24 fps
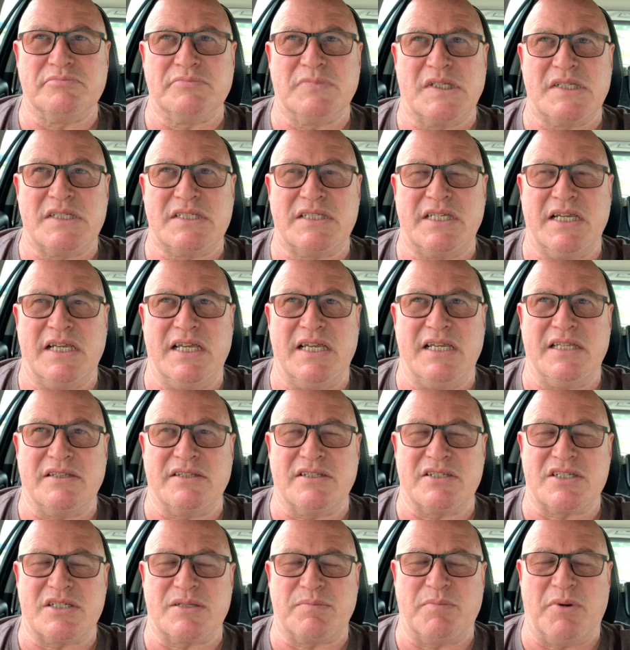singing the
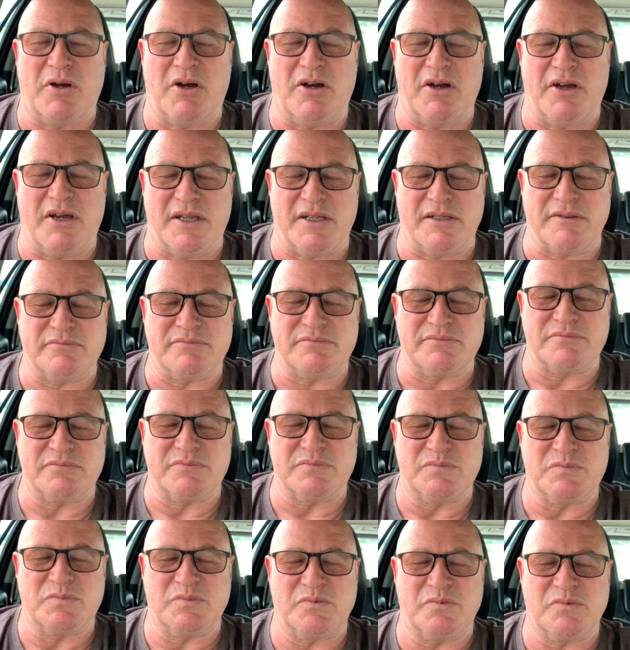spine,
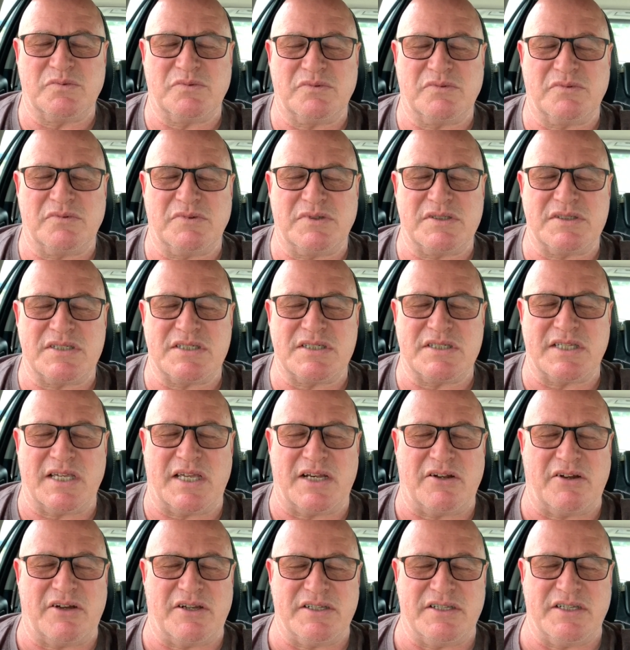which is that
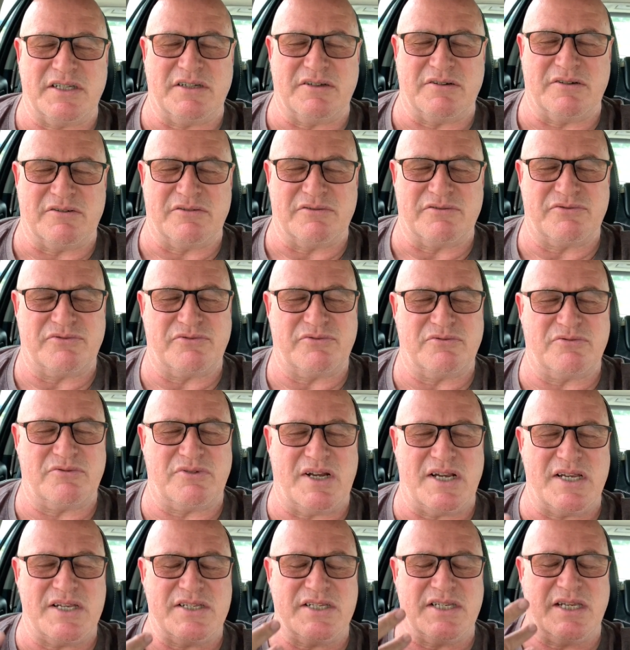idea of
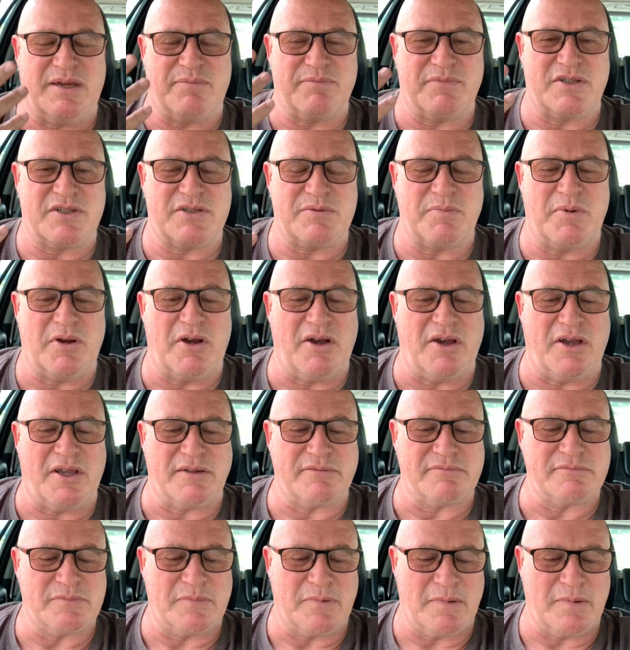raising up the spine,